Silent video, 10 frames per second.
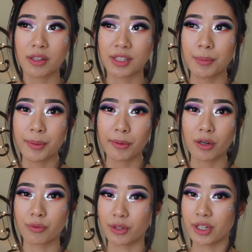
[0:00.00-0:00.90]
Some people
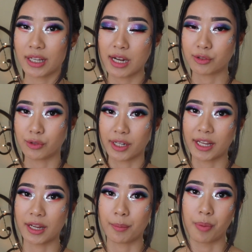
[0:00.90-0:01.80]
are really good at
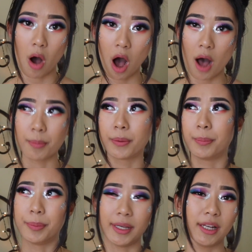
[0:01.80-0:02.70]
drinking
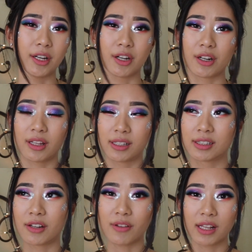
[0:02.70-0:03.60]
pop, beer, like
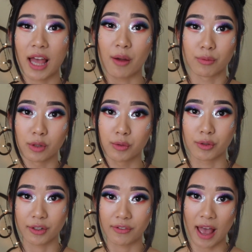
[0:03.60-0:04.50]
stuff like that really,
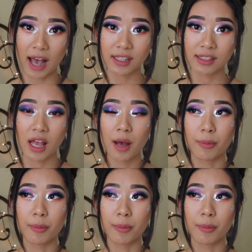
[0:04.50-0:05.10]
really fast.